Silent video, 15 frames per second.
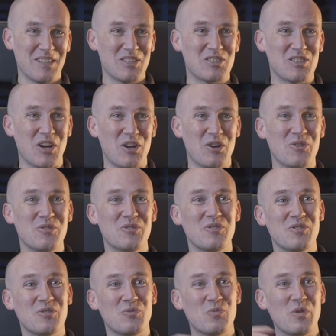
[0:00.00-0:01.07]
So
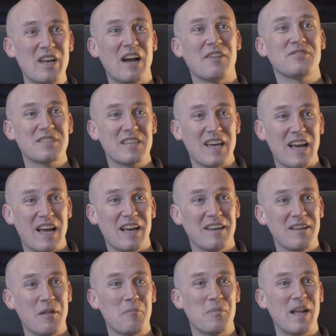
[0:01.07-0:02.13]
we have to get
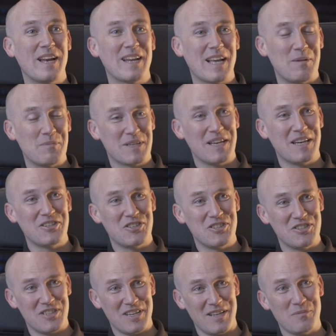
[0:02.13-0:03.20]
planning
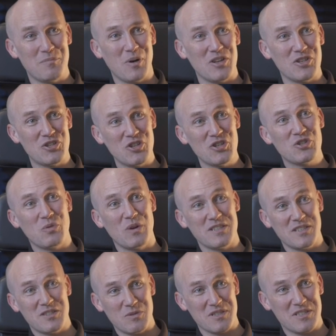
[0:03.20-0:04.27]
applications in by June
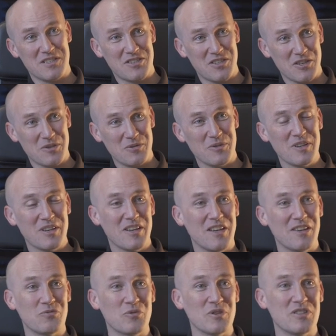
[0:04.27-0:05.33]
2022
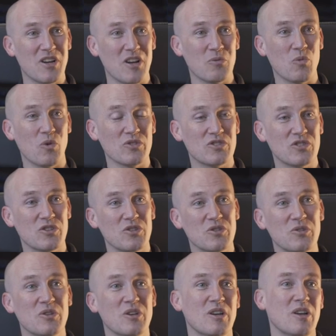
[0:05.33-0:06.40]
if we don't want
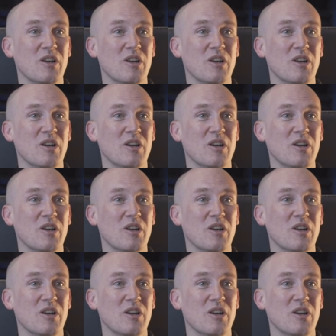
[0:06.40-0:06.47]
to